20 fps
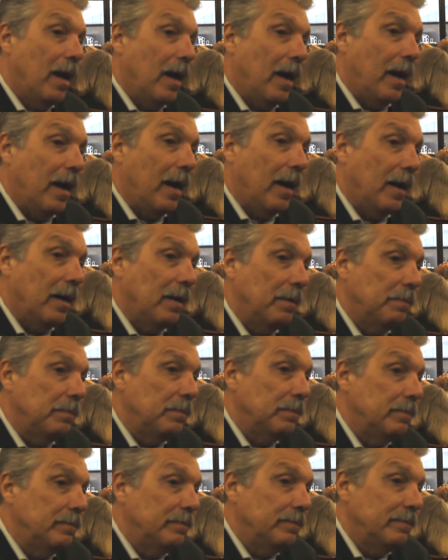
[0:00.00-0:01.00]
Uh,
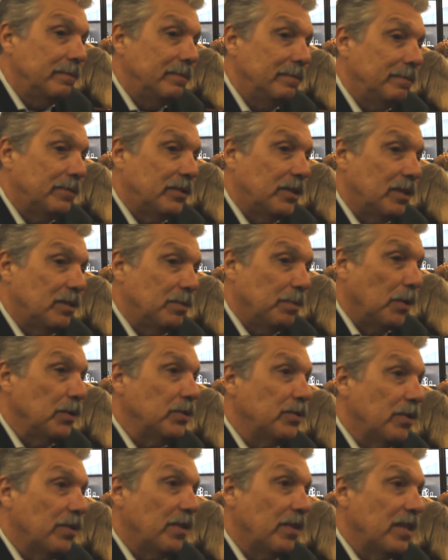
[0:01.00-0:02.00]
since
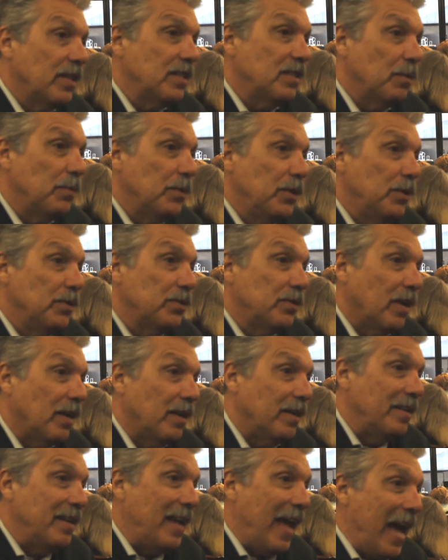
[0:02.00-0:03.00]
most of the things that we use
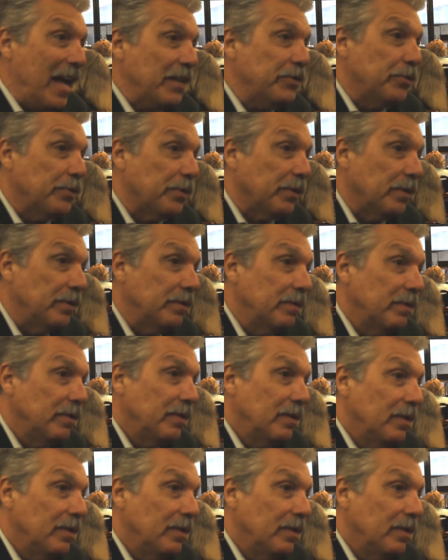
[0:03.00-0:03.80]
are natural,